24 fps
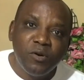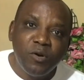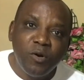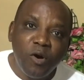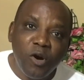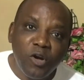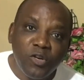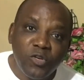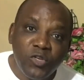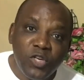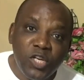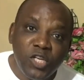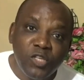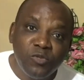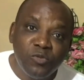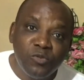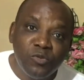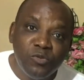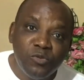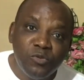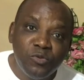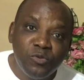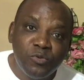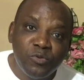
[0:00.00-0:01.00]
All you need to
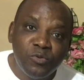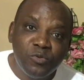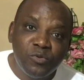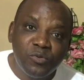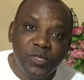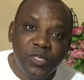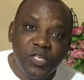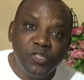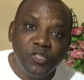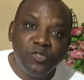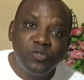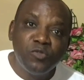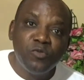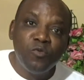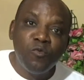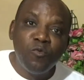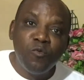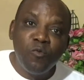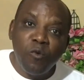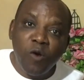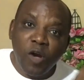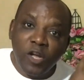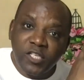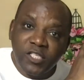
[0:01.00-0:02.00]
do is to
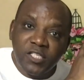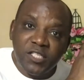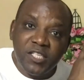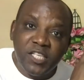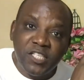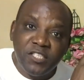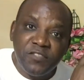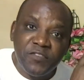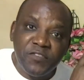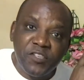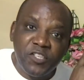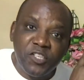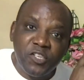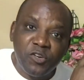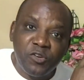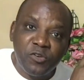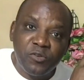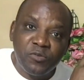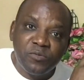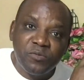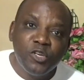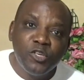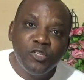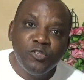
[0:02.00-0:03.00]
watch this video.
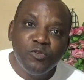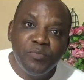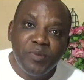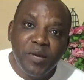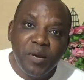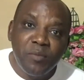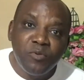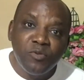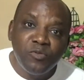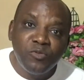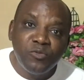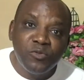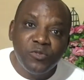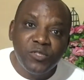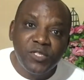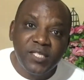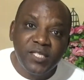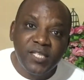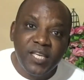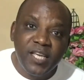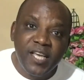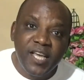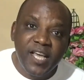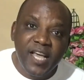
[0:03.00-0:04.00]
You'll be able to
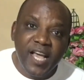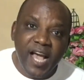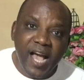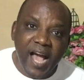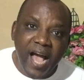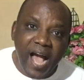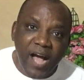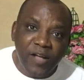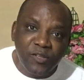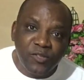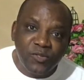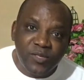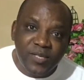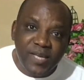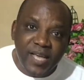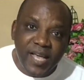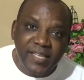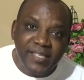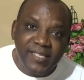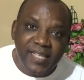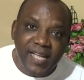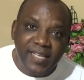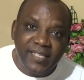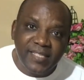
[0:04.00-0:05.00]
see how to get
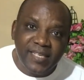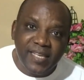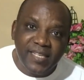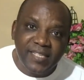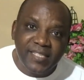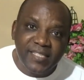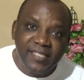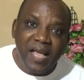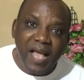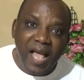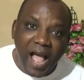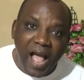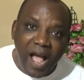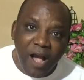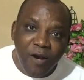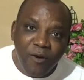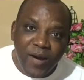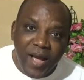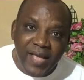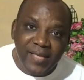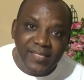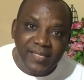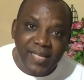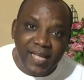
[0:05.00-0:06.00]
started, how
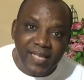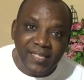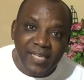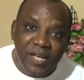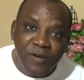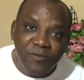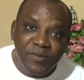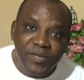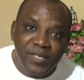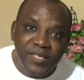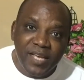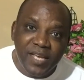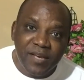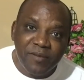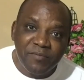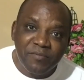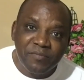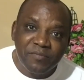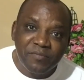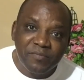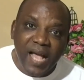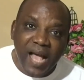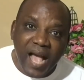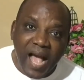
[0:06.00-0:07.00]
I started with them,
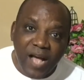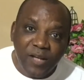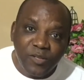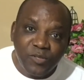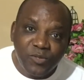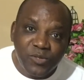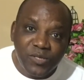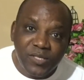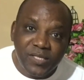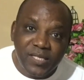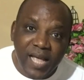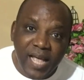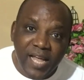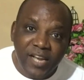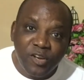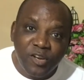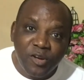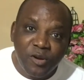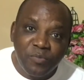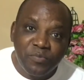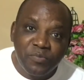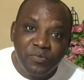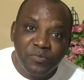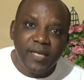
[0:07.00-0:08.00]
how to sign
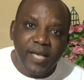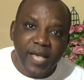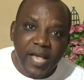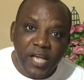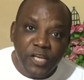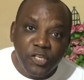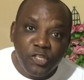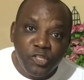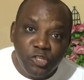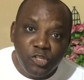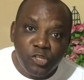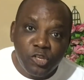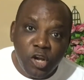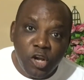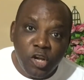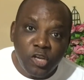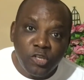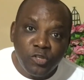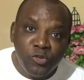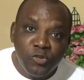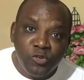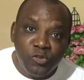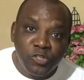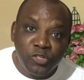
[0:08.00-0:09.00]
up. Ensure
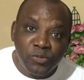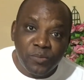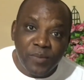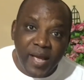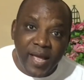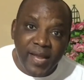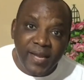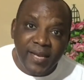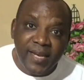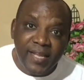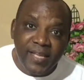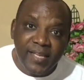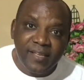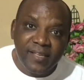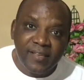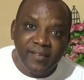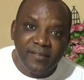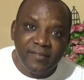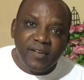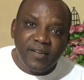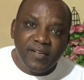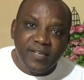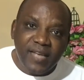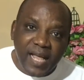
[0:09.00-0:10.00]
you use my link.
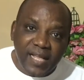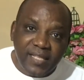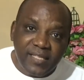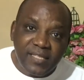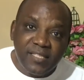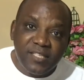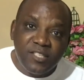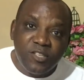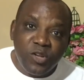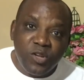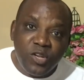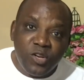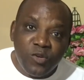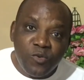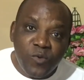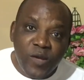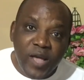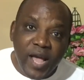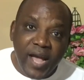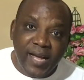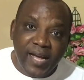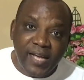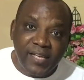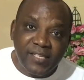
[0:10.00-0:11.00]
That is the only way
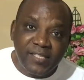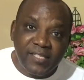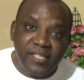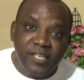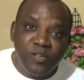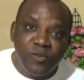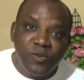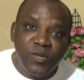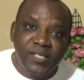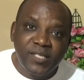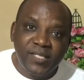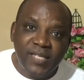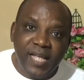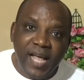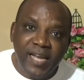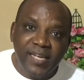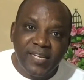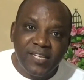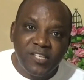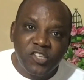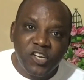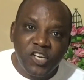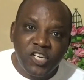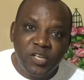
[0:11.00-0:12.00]
I can see you inside the
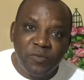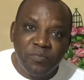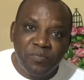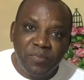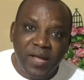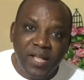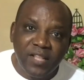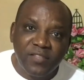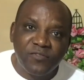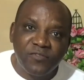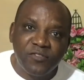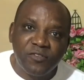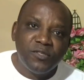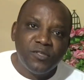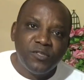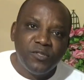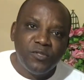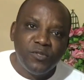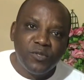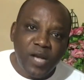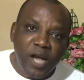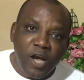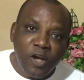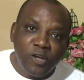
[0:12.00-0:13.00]
training platform.
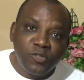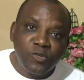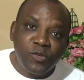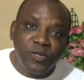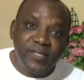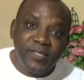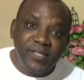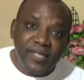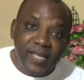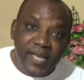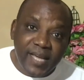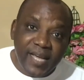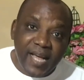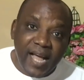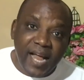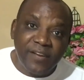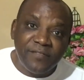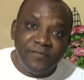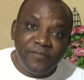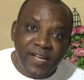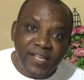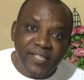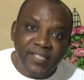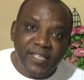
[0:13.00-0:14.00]
You can also take
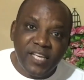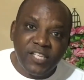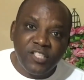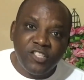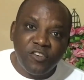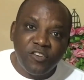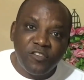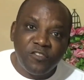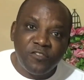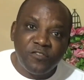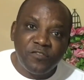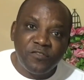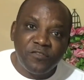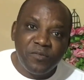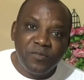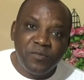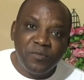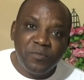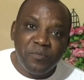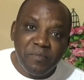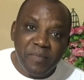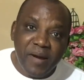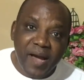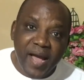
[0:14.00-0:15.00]
advantage of
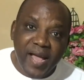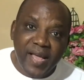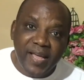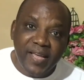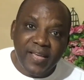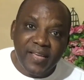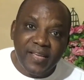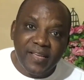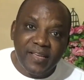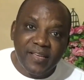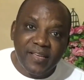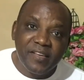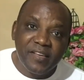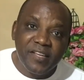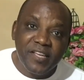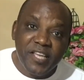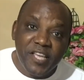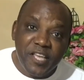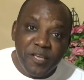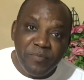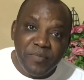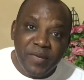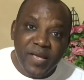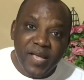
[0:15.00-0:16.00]
my
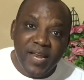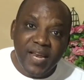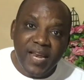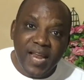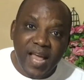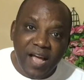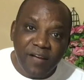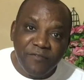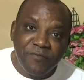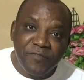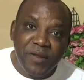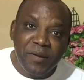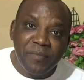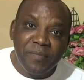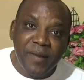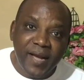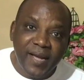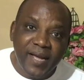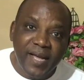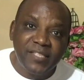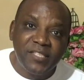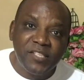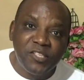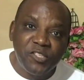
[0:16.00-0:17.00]
email affiliate
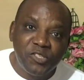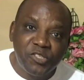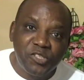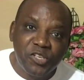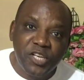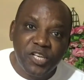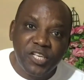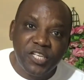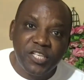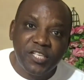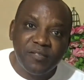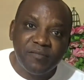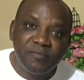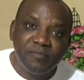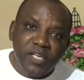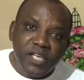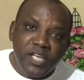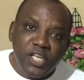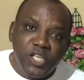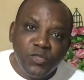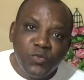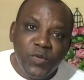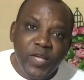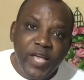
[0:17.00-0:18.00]
marketing training.
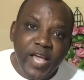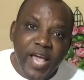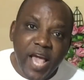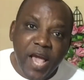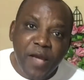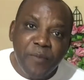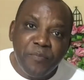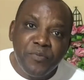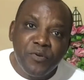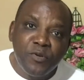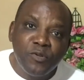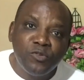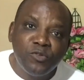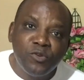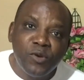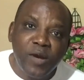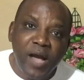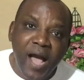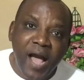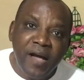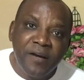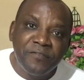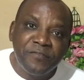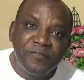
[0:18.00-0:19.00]
It will help you to
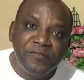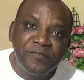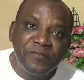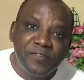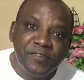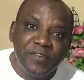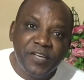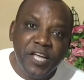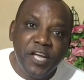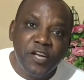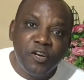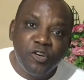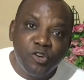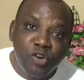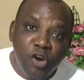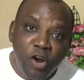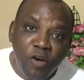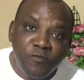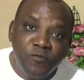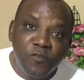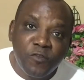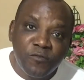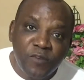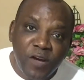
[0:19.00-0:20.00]
have a
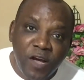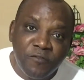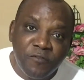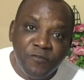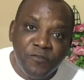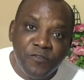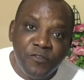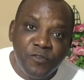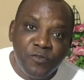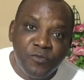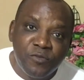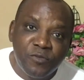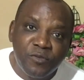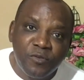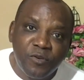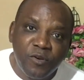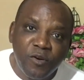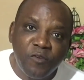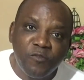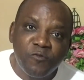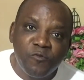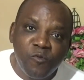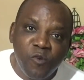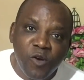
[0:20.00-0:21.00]
rough overview
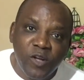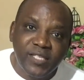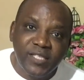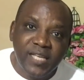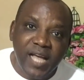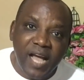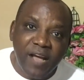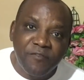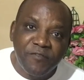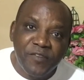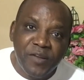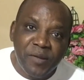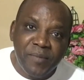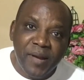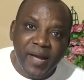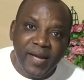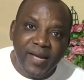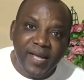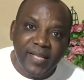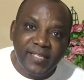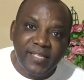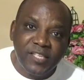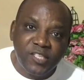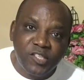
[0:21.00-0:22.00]
of what affiliate
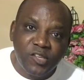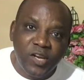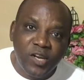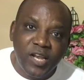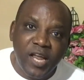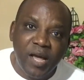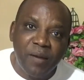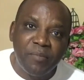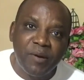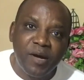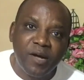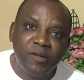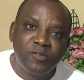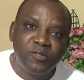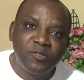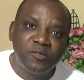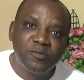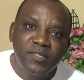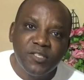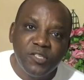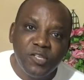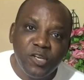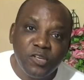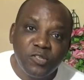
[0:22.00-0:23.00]
marketing is all about.
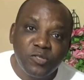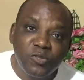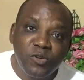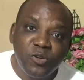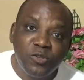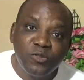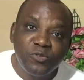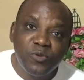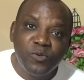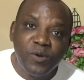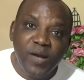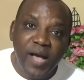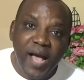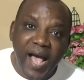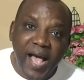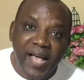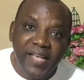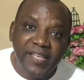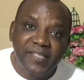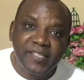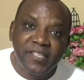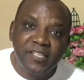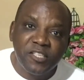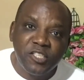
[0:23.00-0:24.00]
Just go to
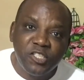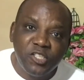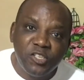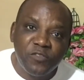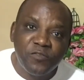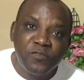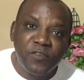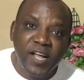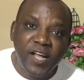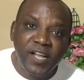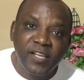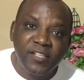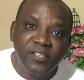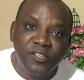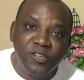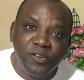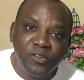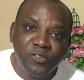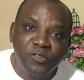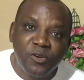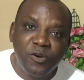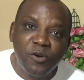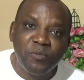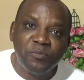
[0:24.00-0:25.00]

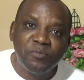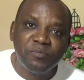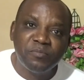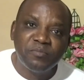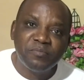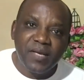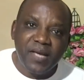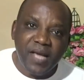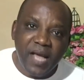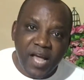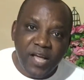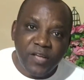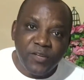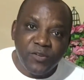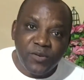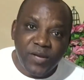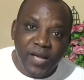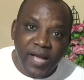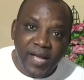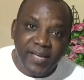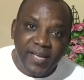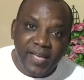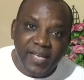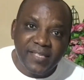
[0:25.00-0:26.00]
askjofa.com and you
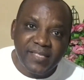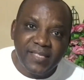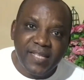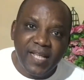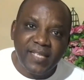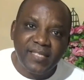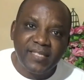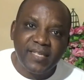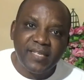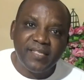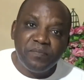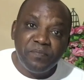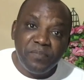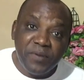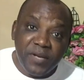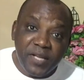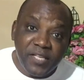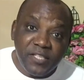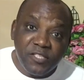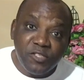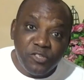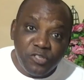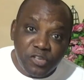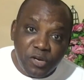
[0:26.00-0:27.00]
can get started.
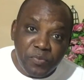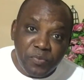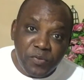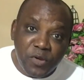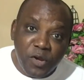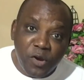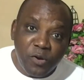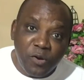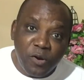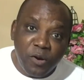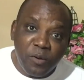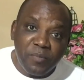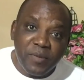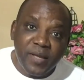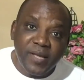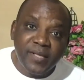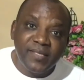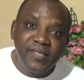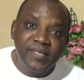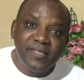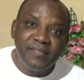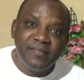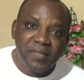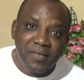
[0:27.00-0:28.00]
Please drop your
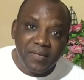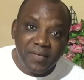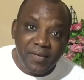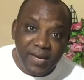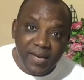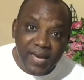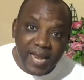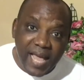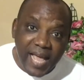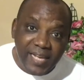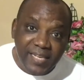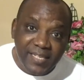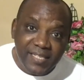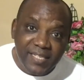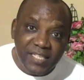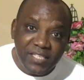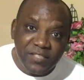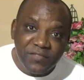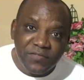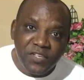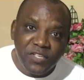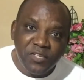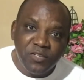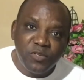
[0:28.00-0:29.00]
comments, like this
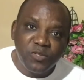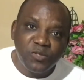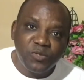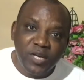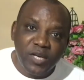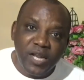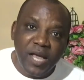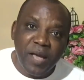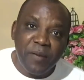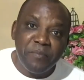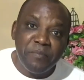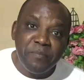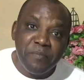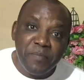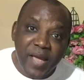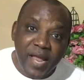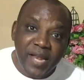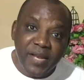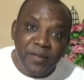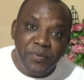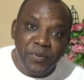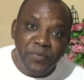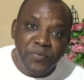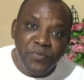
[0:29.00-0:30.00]
video so that
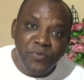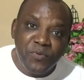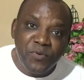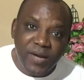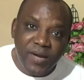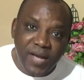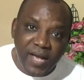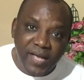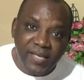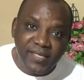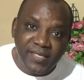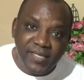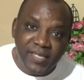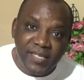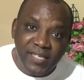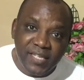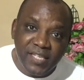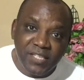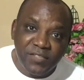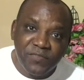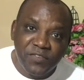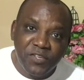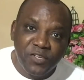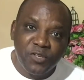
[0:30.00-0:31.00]
many people can see
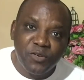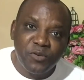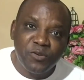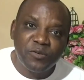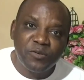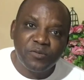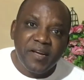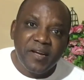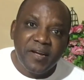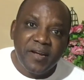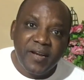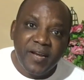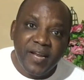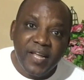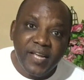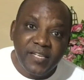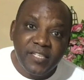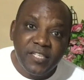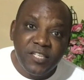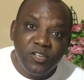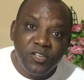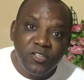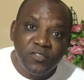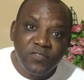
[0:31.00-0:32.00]
this video. Click
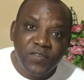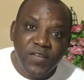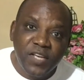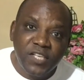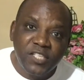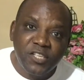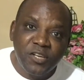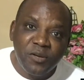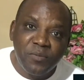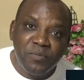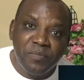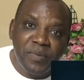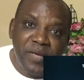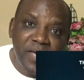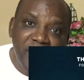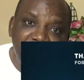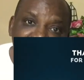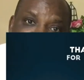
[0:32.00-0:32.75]
the notification bell.